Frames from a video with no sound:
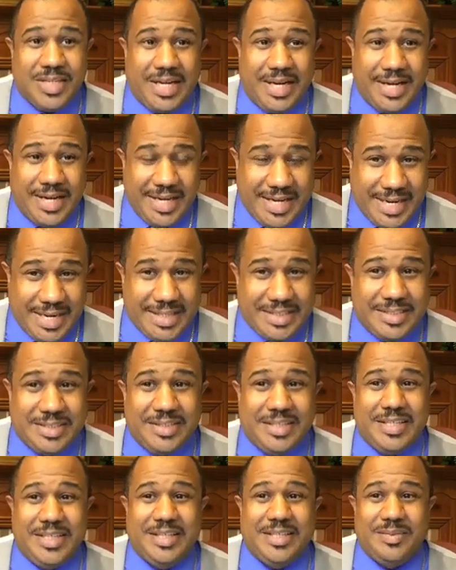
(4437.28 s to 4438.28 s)
I
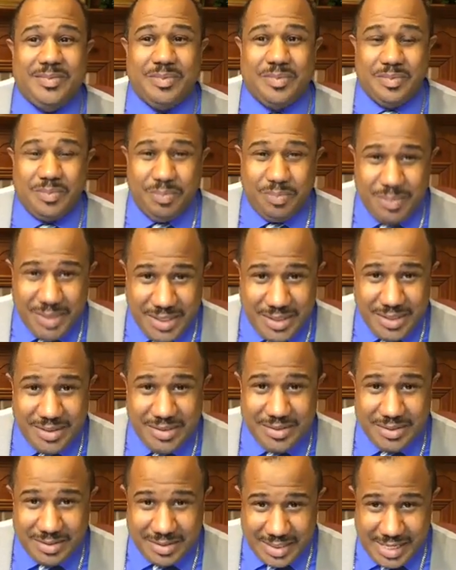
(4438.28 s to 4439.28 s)
actually
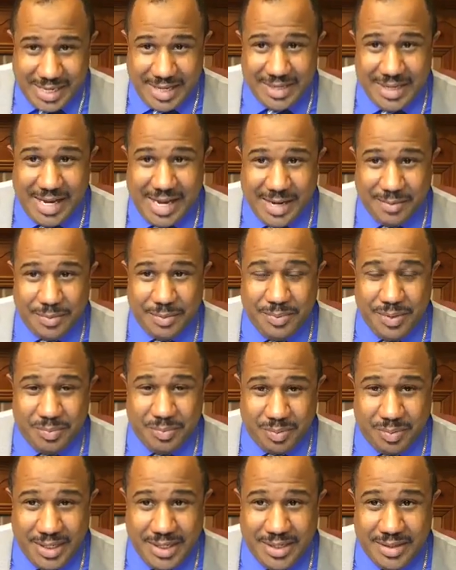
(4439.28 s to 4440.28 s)
mean that I will be
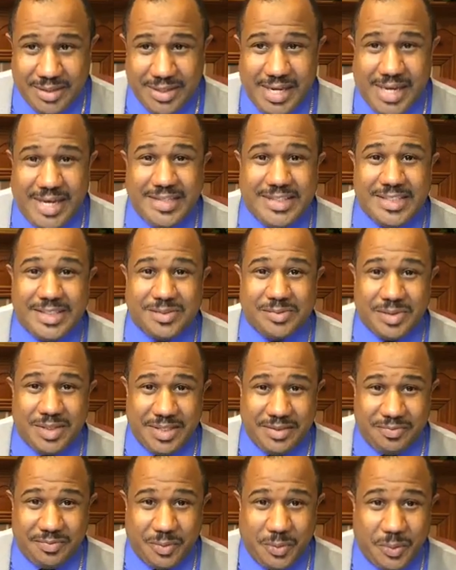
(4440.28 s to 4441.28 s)
praying not just
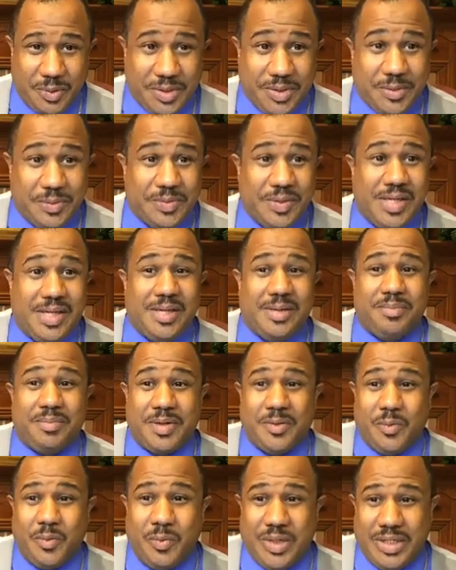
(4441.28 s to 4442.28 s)
really for you,
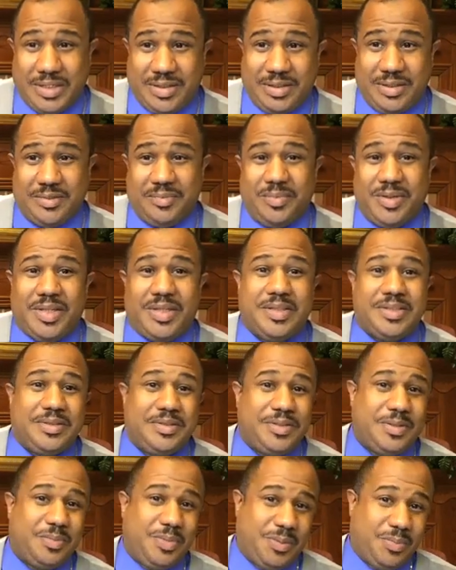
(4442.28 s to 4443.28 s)
but with you because
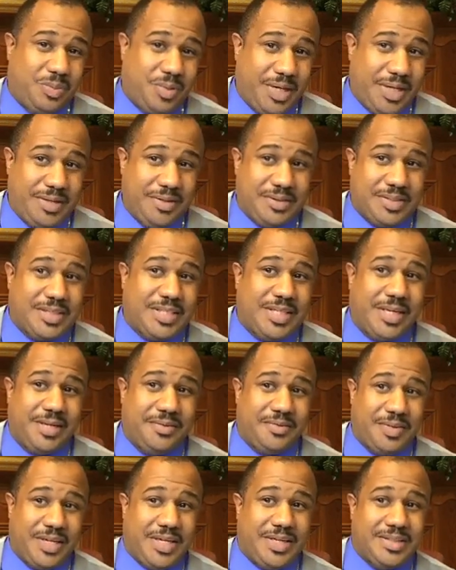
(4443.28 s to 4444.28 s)
you should be praying
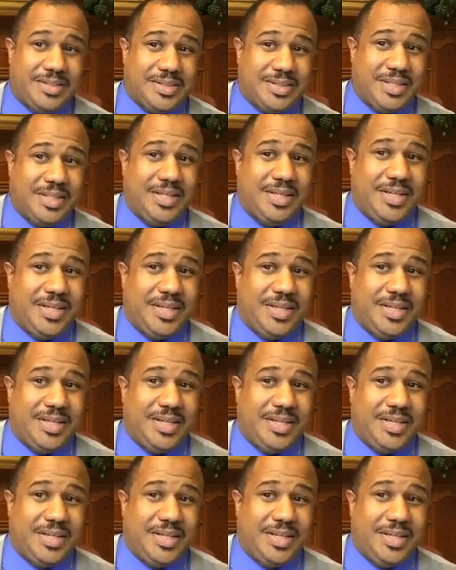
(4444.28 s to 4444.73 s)
yourself as